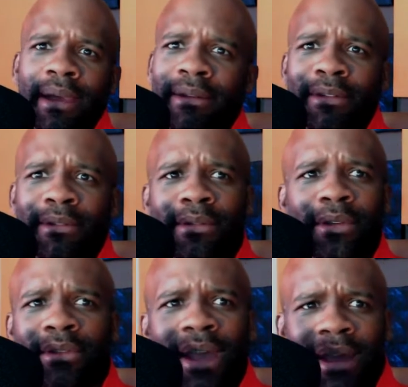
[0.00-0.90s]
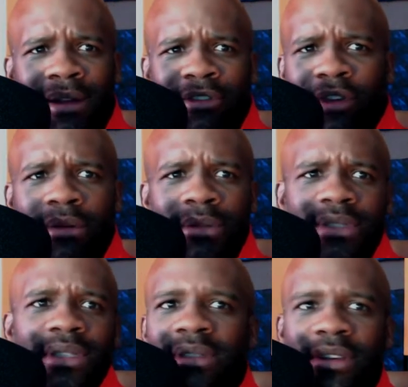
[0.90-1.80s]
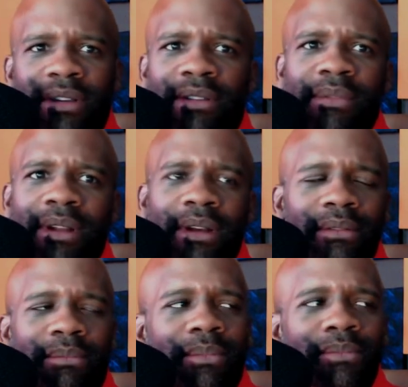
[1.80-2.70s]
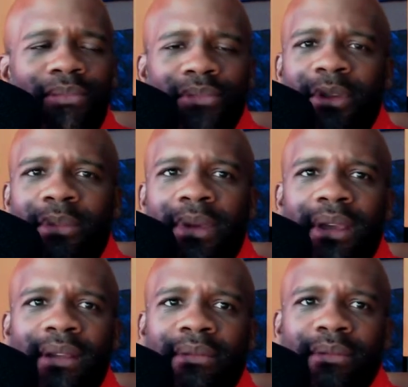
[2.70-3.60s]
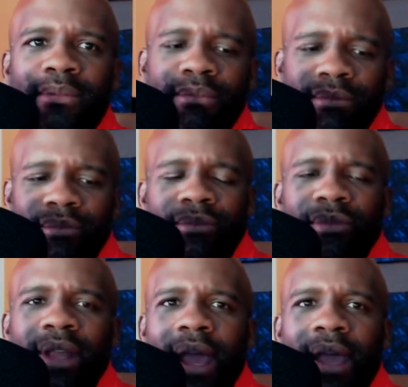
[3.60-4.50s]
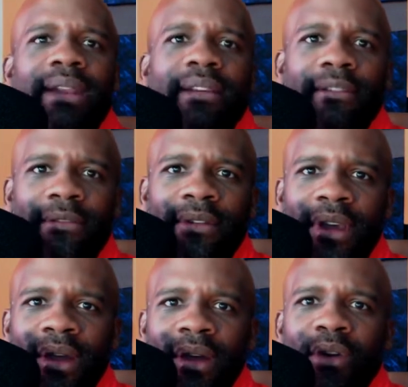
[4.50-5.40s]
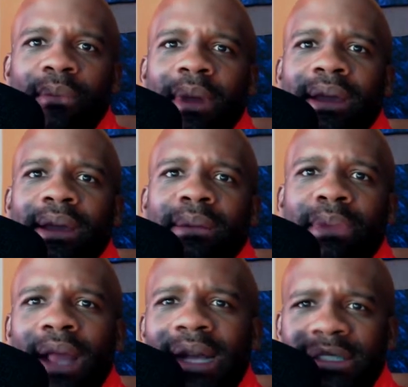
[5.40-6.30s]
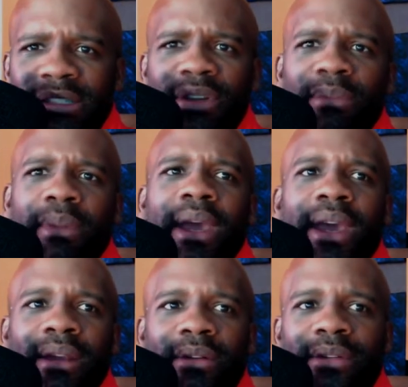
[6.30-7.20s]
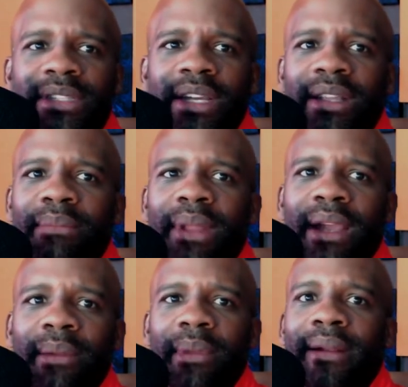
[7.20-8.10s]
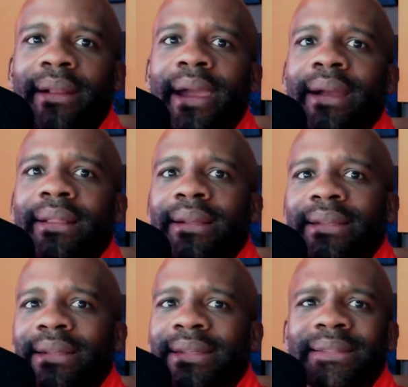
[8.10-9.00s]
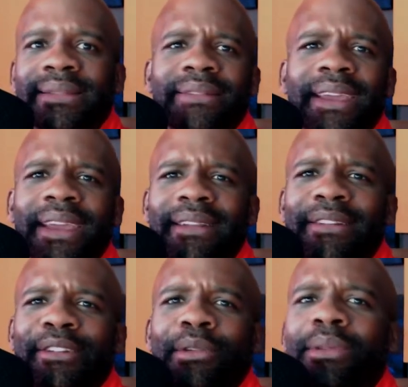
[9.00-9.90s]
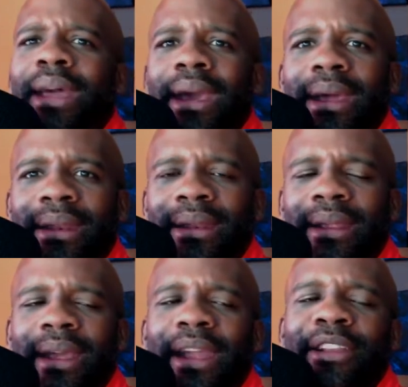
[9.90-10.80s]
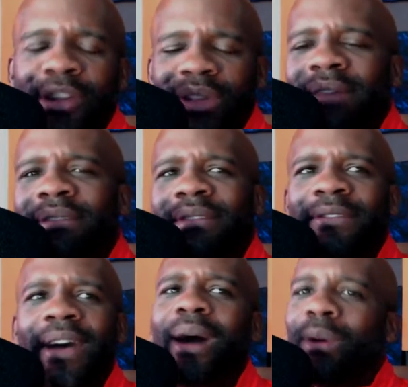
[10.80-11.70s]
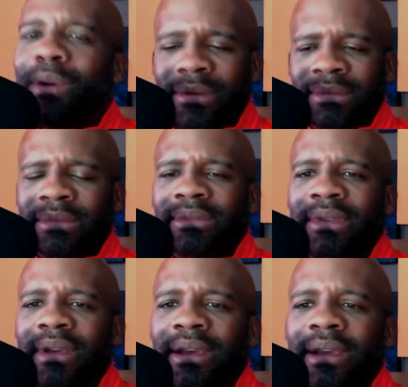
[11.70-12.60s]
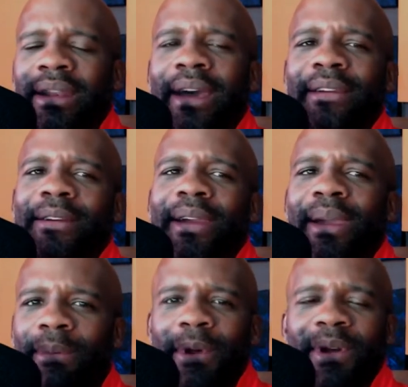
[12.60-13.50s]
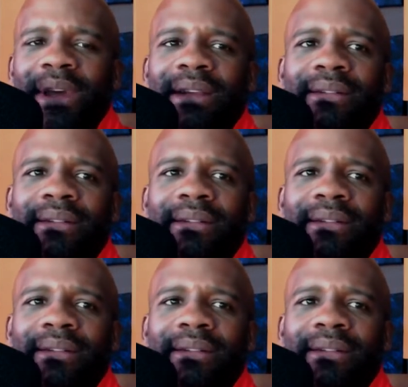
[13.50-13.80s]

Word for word: do those kind of jokes and you're you know you're being negative or making blacks look bad or telling black America to act like this. You can't do that and you're living foul now you're a hypocrite.